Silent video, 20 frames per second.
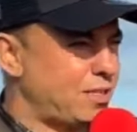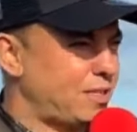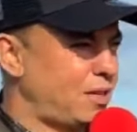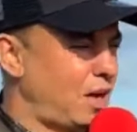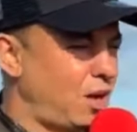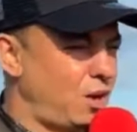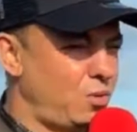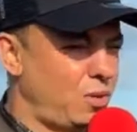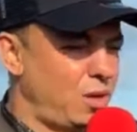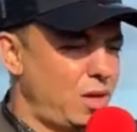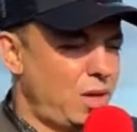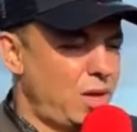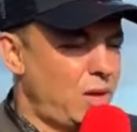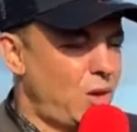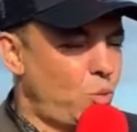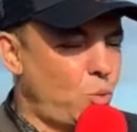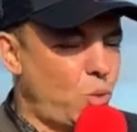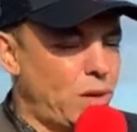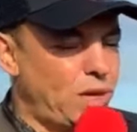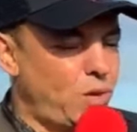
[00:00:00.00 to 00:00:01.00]
So
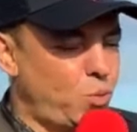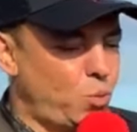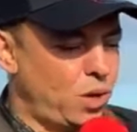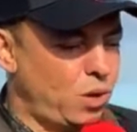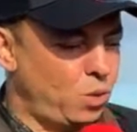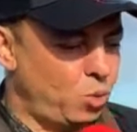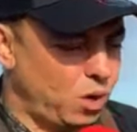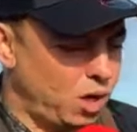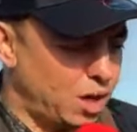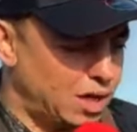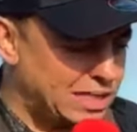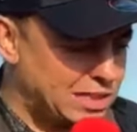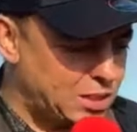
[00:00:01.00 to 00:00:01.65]
we work